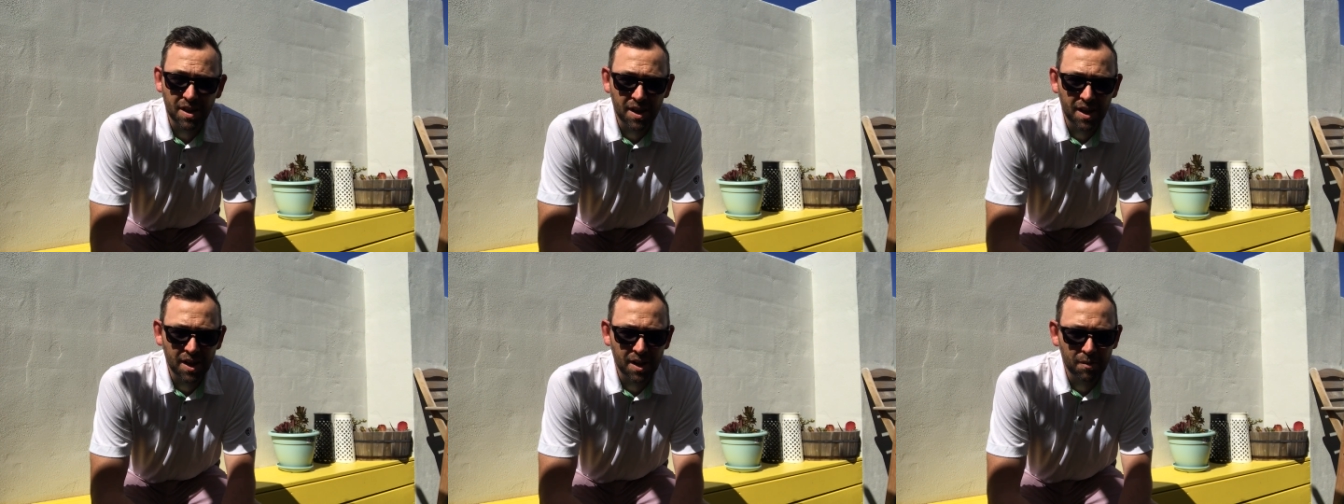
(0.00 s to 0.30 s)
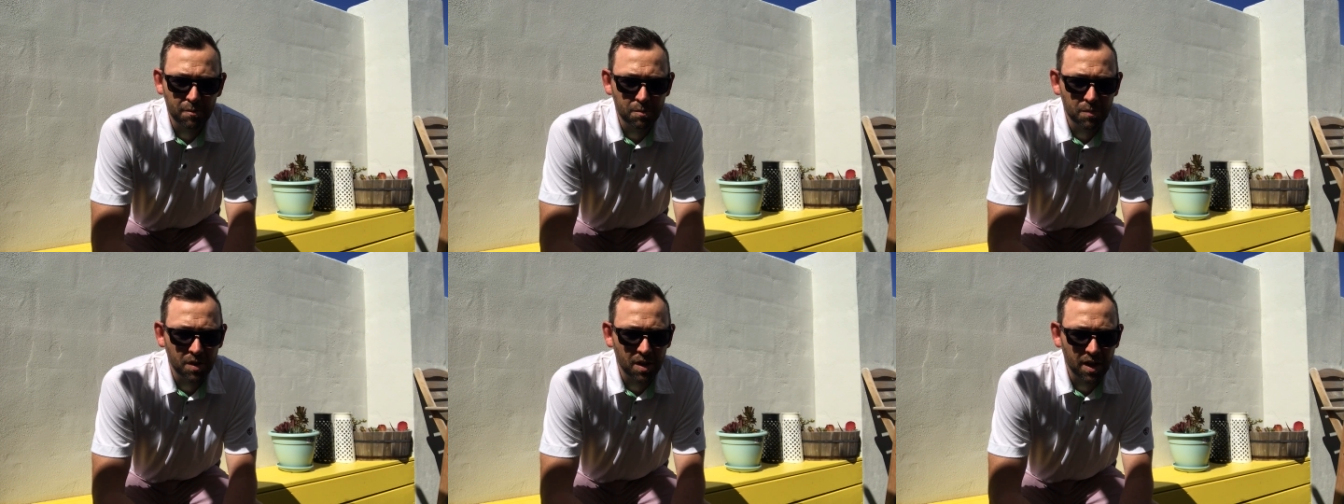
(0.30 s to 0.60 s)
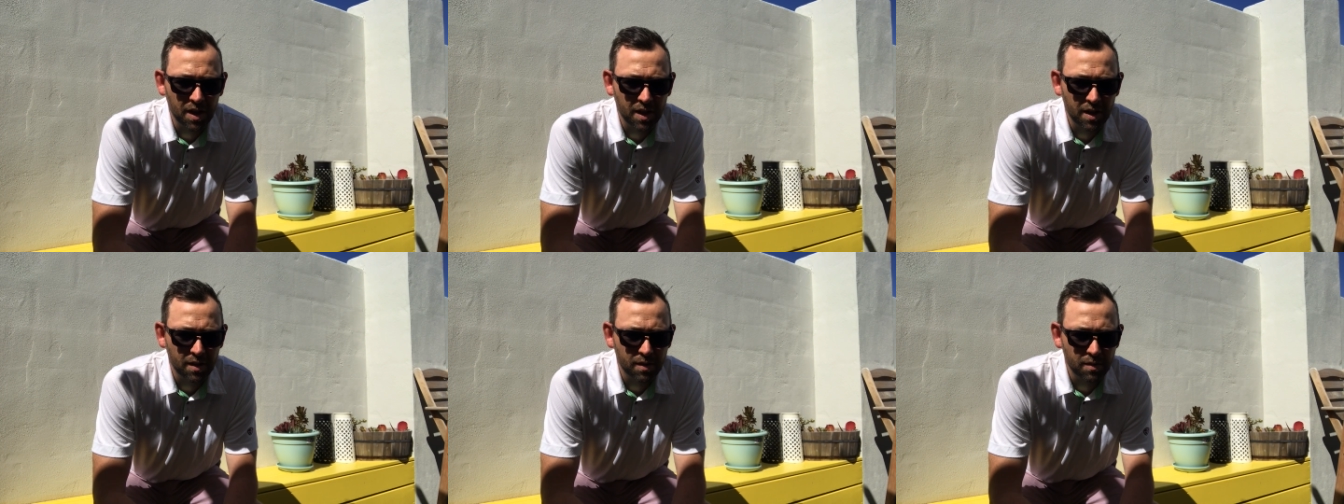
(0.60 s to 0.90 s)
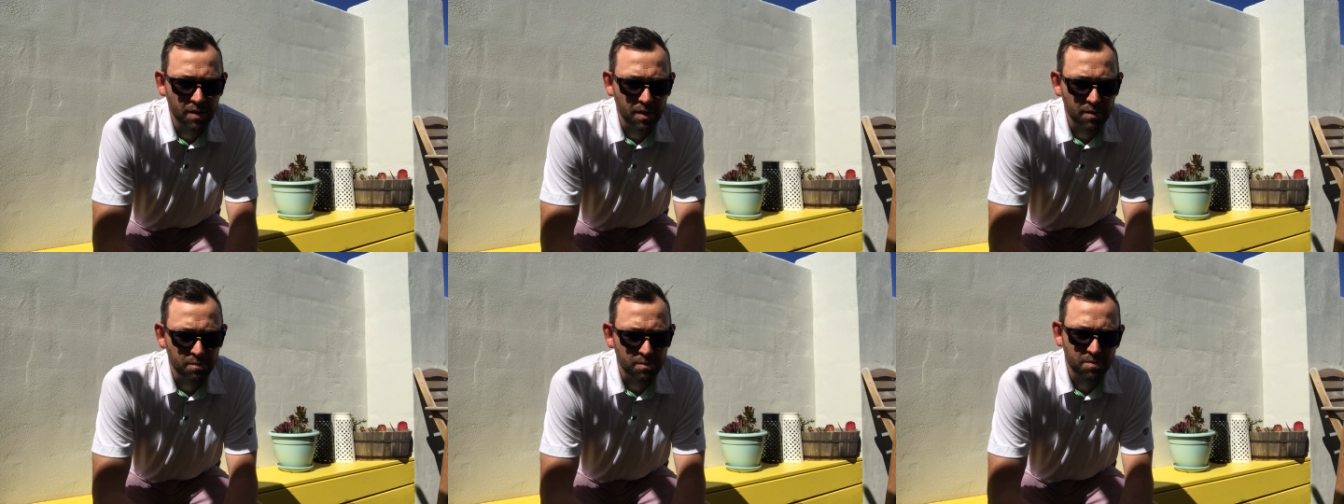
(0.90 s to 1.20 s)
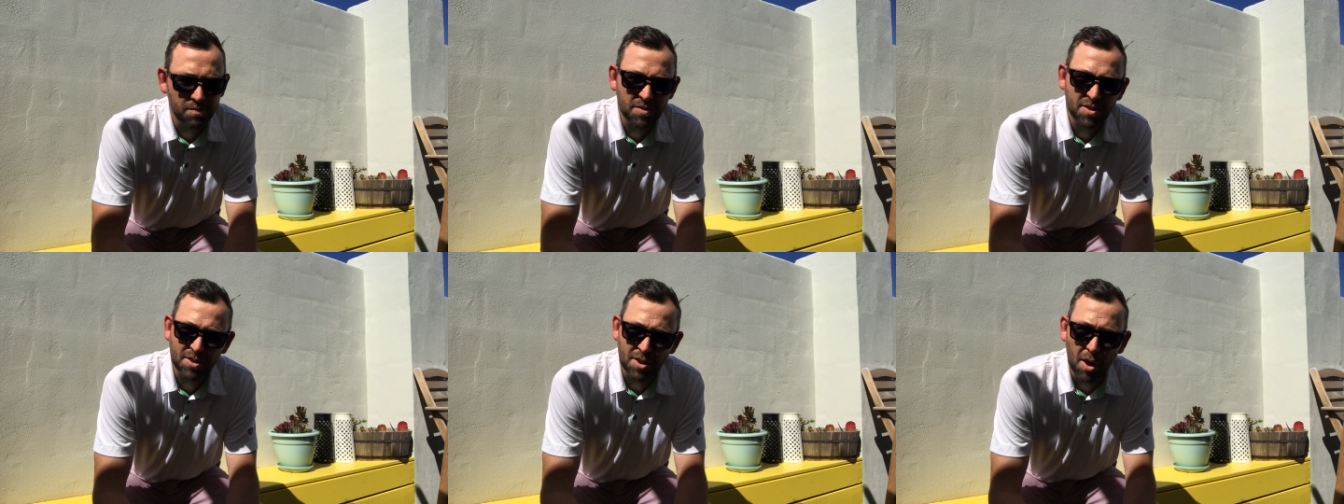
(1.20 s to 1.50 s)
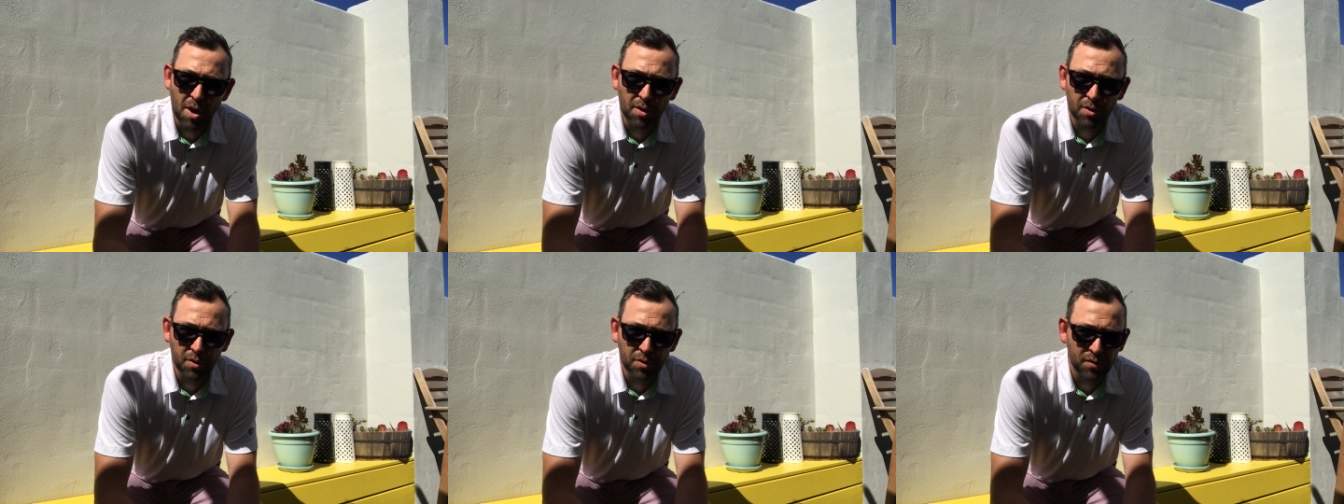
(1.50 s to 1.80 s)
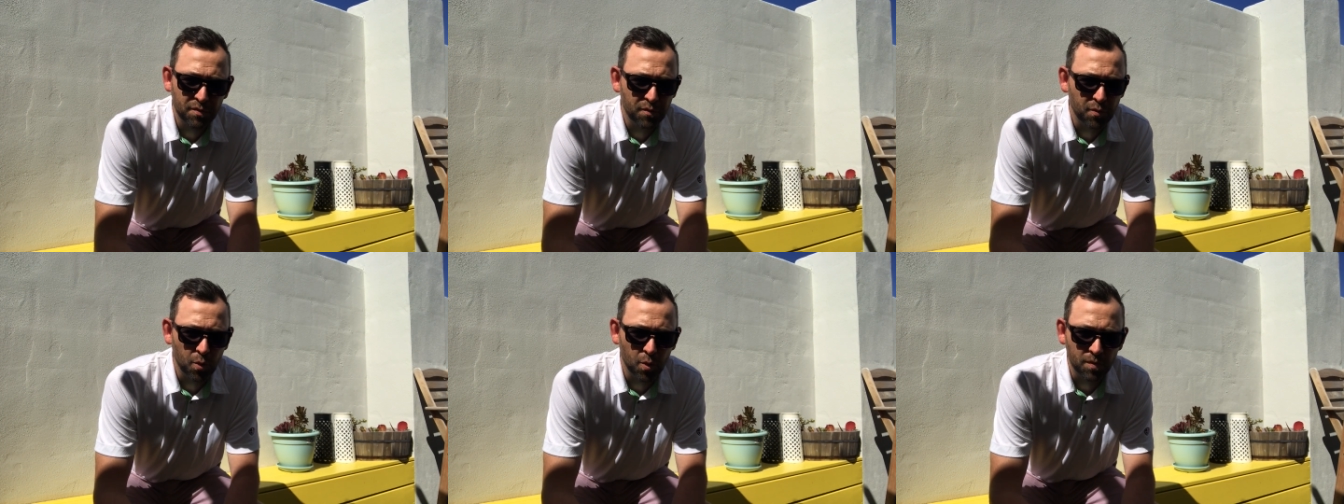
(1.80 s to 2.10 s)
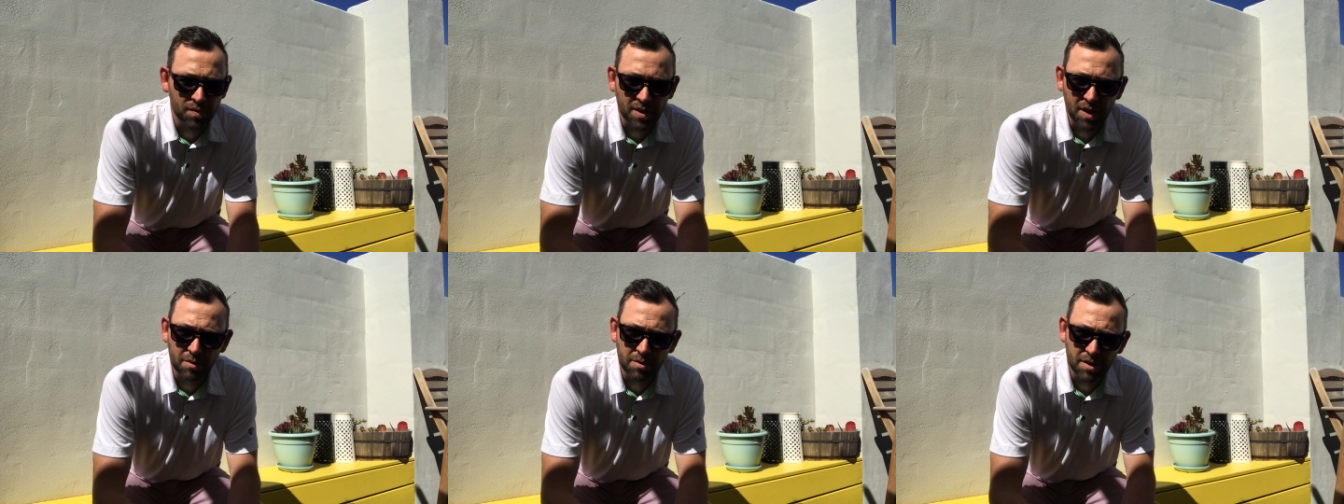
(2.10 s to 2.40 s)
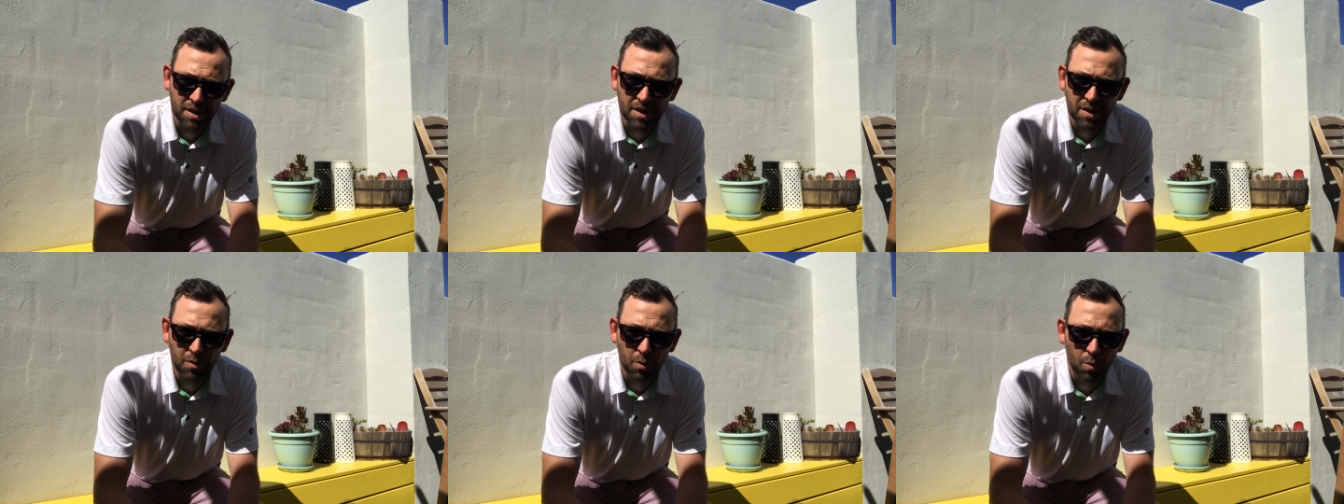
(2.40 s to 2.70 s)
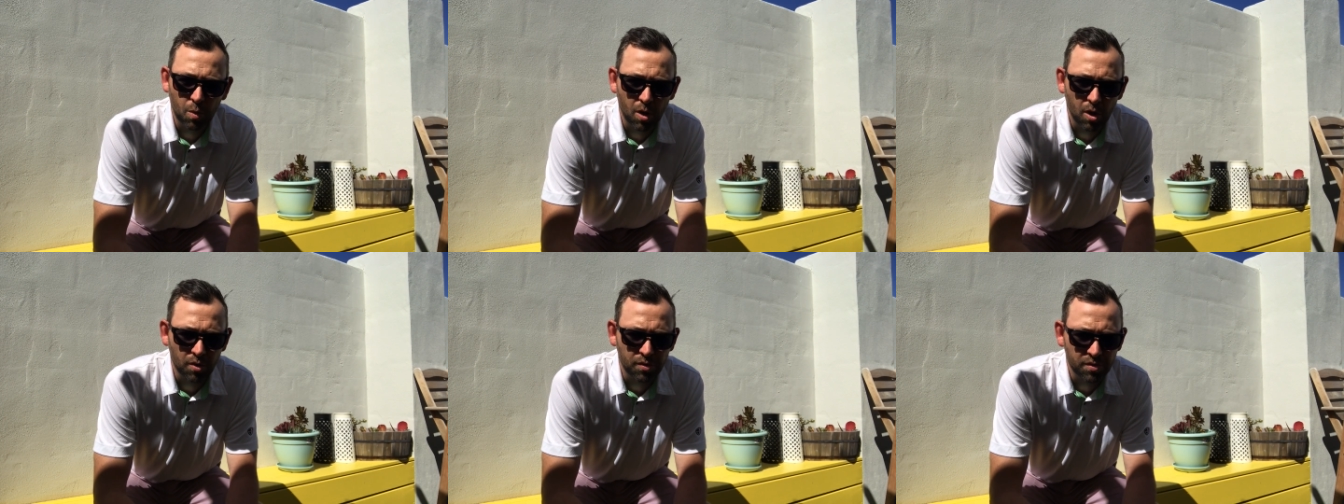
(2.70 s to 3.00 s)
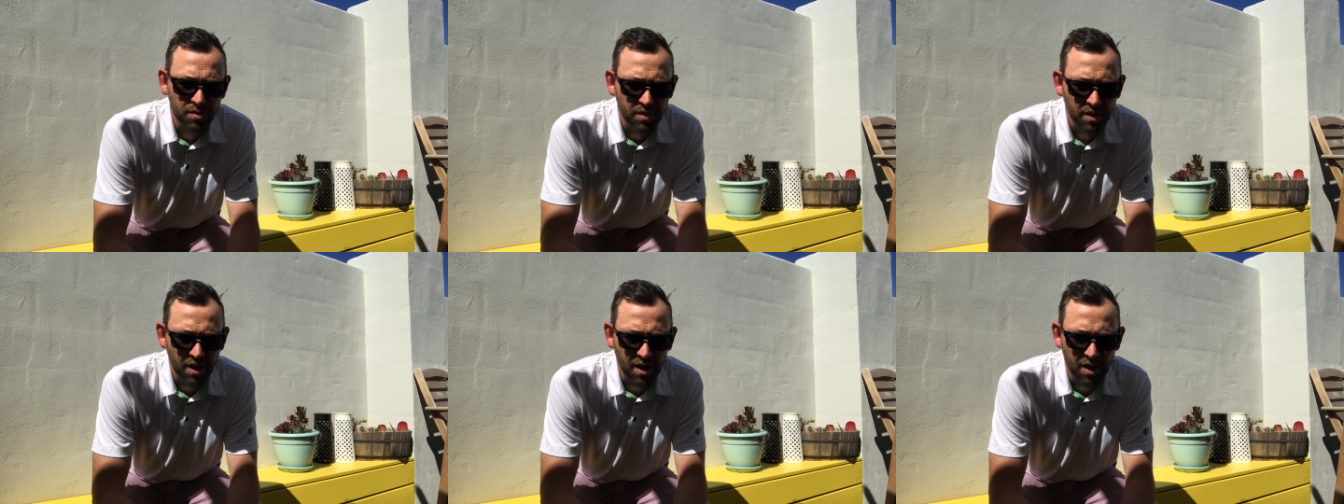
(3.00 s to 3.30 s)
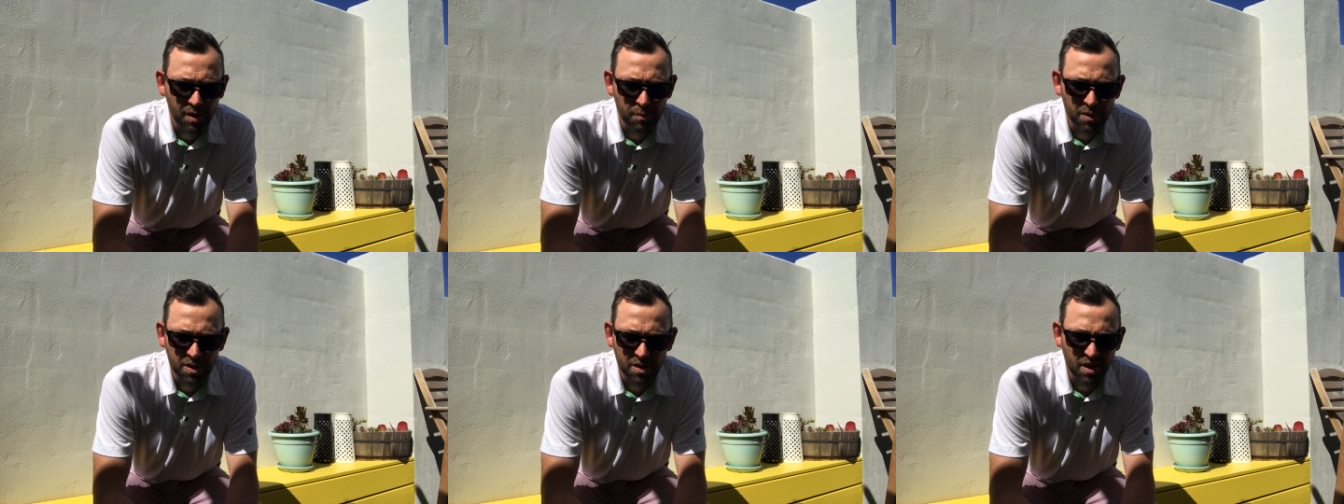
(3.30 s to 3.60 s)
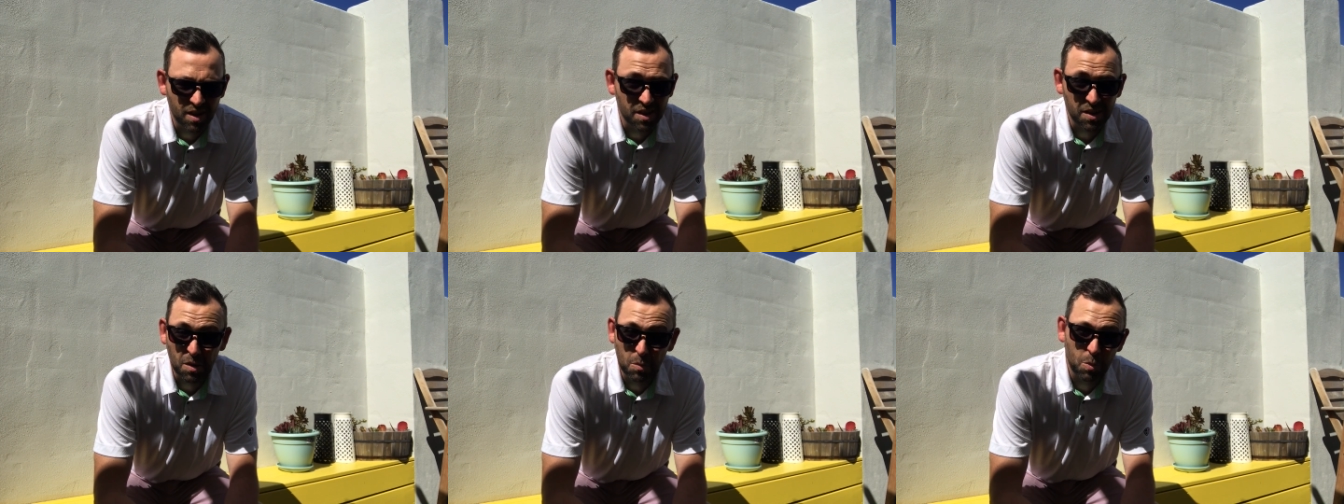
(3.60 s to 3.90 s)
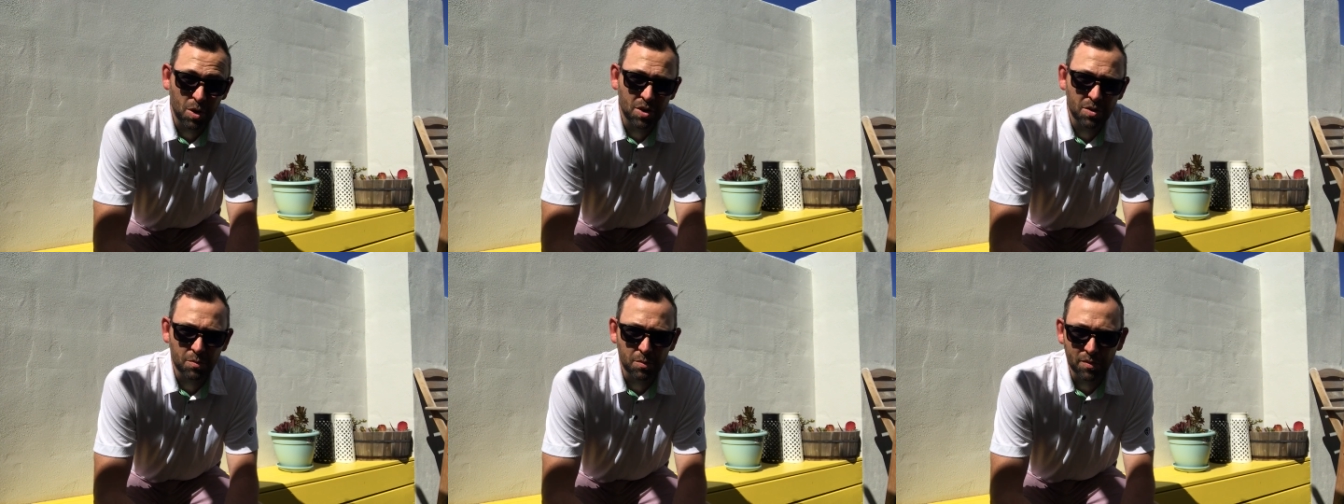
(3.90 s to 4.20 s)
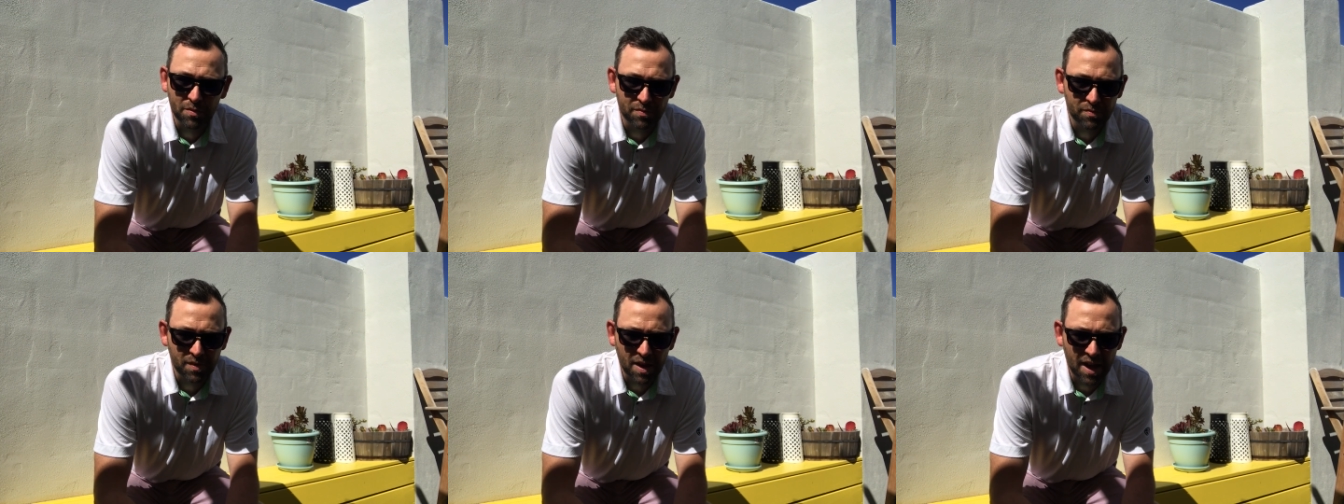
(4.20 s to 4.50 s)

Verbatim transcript: Um, uh, I started on the fourth, so it was a little odd, um, and, and, I wonder if